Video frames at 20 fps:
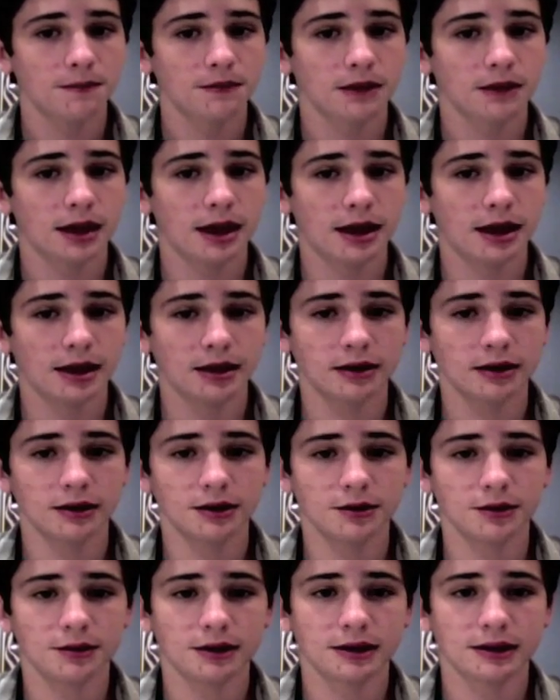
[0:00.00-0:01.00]
and
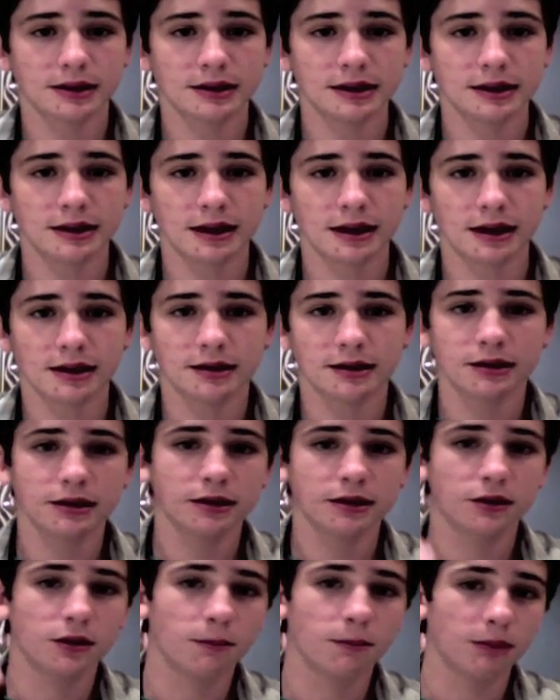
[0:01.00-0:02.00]
you can see that
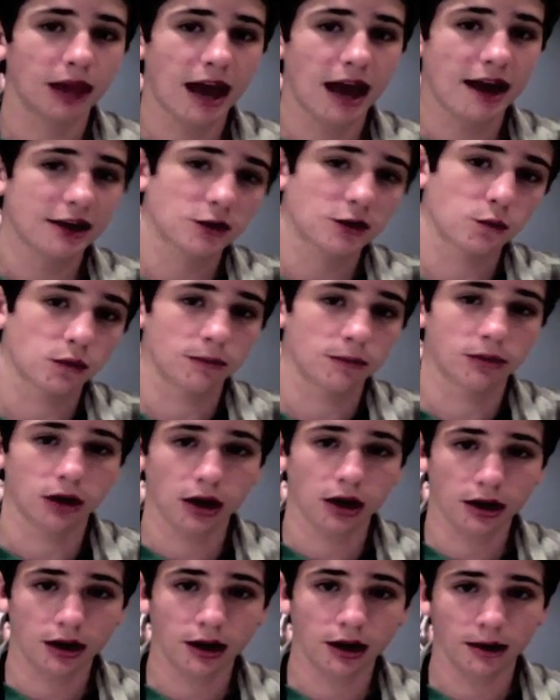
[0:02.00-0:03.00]
the blacks were
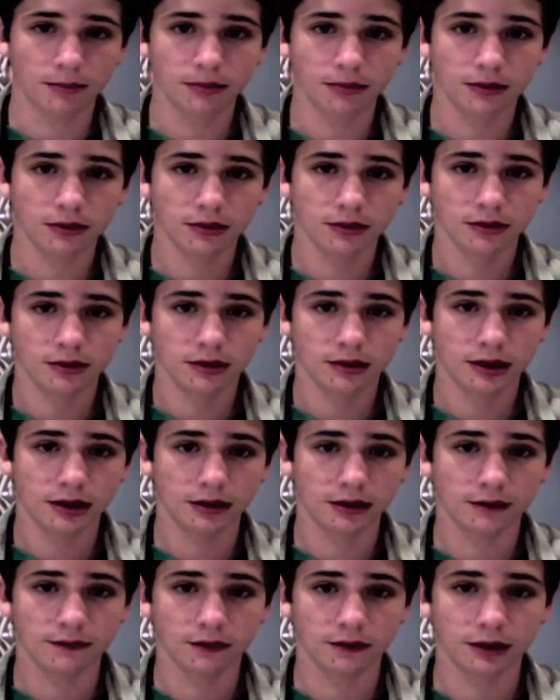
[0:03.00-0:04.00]
brought up in
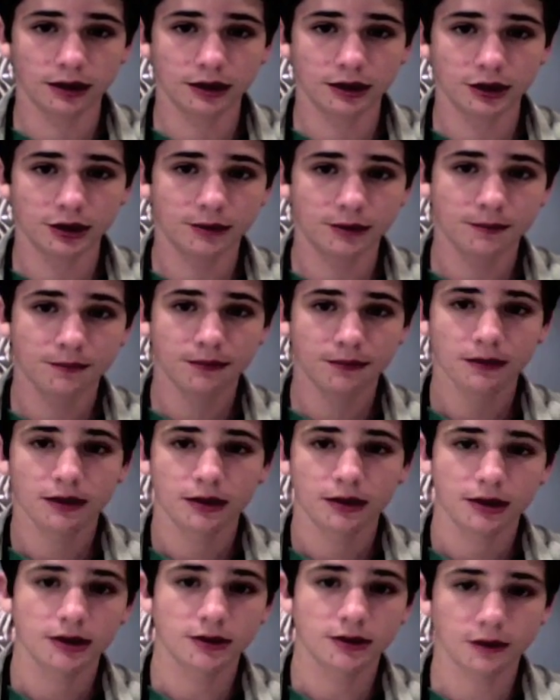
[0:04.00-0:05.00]
the footage.
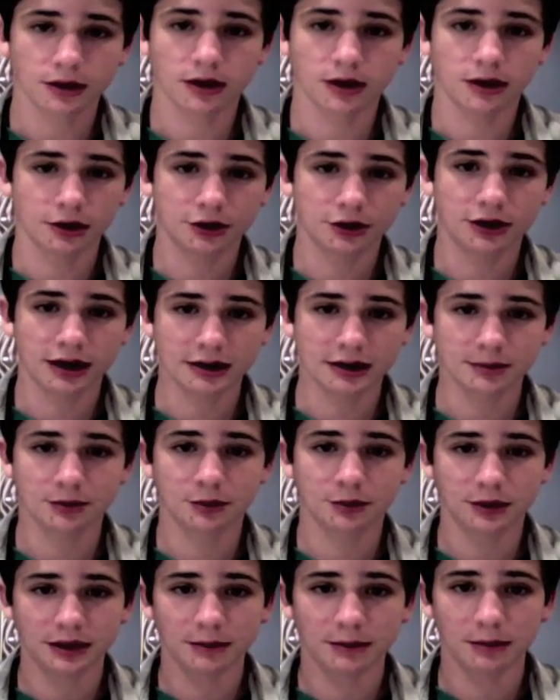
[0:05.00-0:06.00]
So the contrast
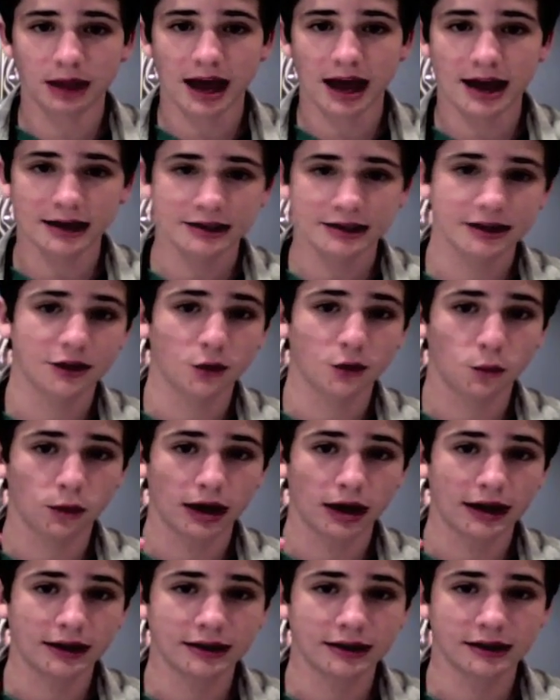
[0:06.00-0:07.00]
between the blacks and the
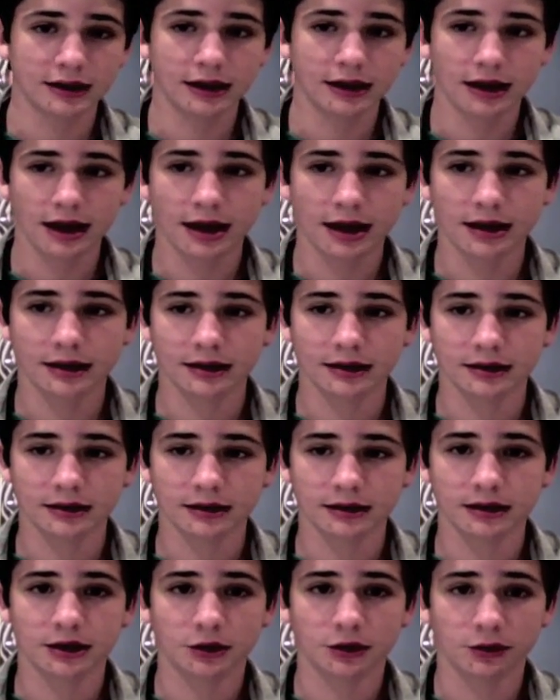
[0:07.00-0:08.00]
whites is
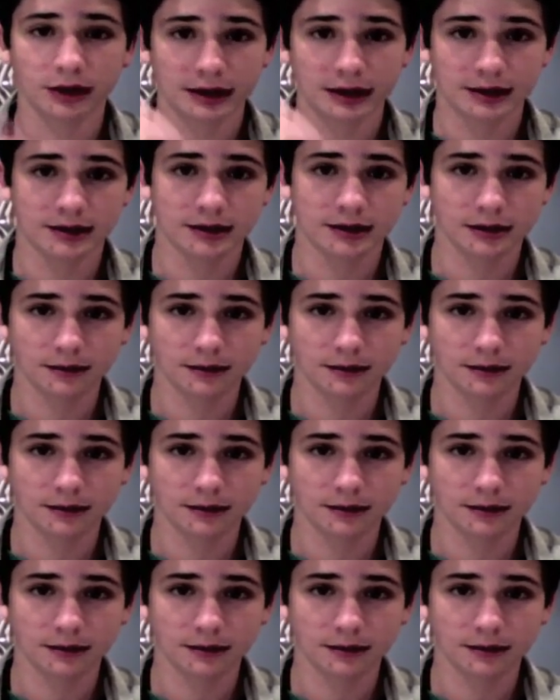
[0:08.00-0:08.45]
increased